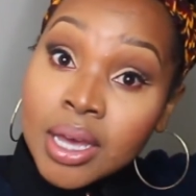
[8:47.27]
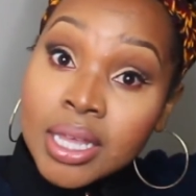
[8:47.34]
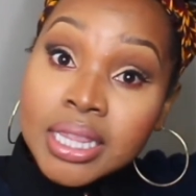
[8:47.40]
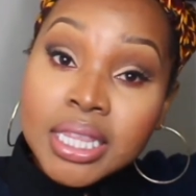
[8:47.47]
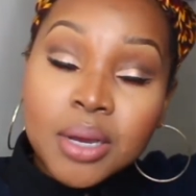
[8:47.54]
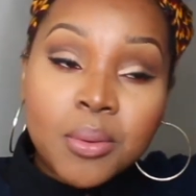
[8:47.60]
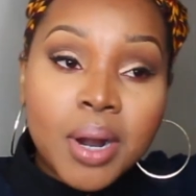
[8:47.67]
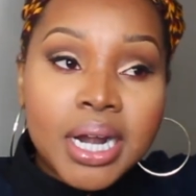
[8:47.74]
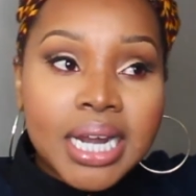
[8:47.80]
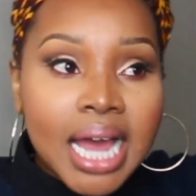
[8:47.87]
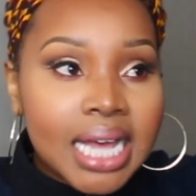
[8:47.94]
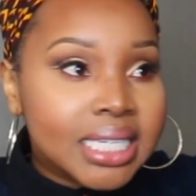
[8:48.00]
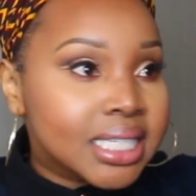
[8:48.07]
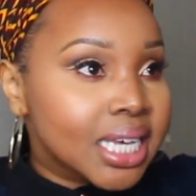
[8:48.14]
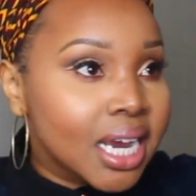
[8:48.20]
They were
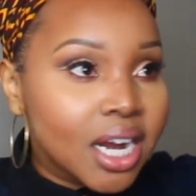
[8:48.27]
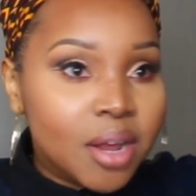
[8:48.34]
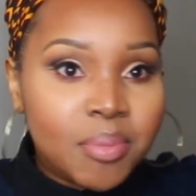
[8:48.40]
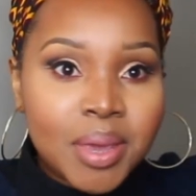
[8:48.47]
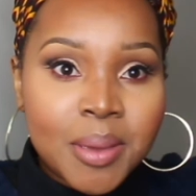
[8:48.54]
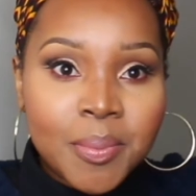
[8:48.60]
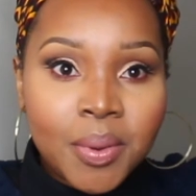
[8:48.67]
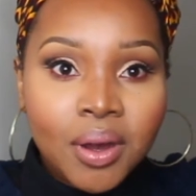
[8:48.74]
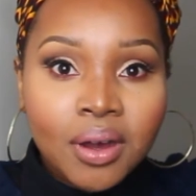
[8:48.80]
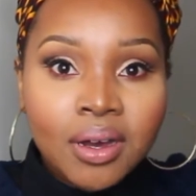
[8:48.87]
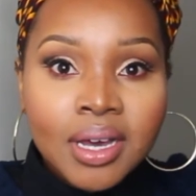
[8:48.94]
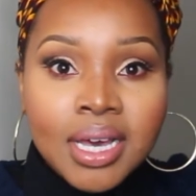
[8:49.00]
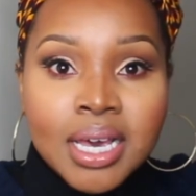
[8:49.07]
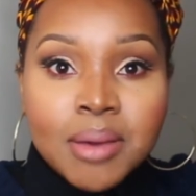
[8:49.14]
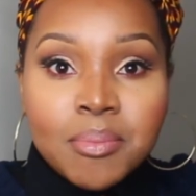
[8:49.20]
not scared of
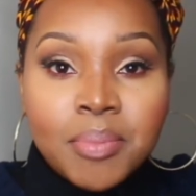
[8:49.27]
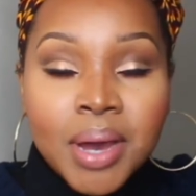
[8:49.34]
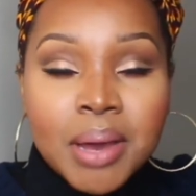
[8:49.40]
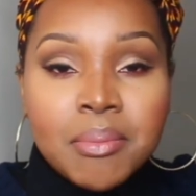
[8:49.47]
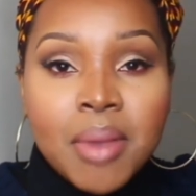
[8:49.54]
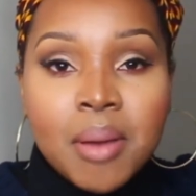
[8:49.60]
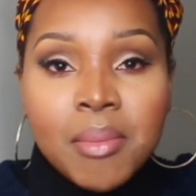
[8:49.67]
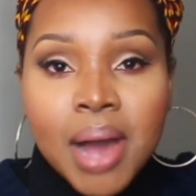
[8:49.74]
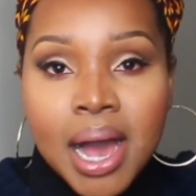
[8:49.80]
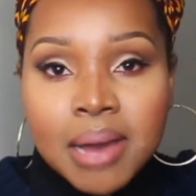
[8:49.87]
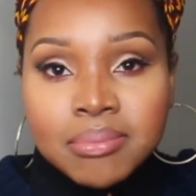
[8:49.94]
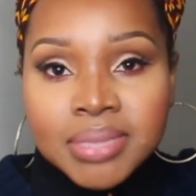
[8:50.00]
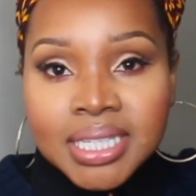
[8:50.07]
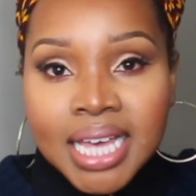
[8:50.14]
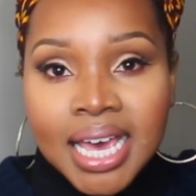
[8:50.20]
people. But my
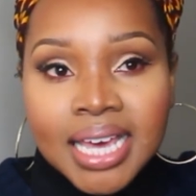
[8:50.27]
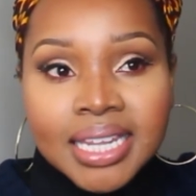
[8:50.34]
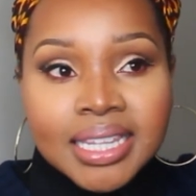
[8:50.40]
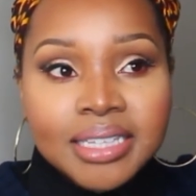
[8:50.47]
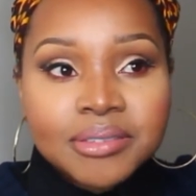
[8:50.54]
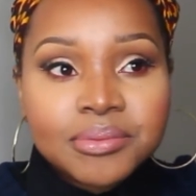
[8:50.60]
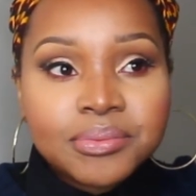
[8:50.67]
mom said,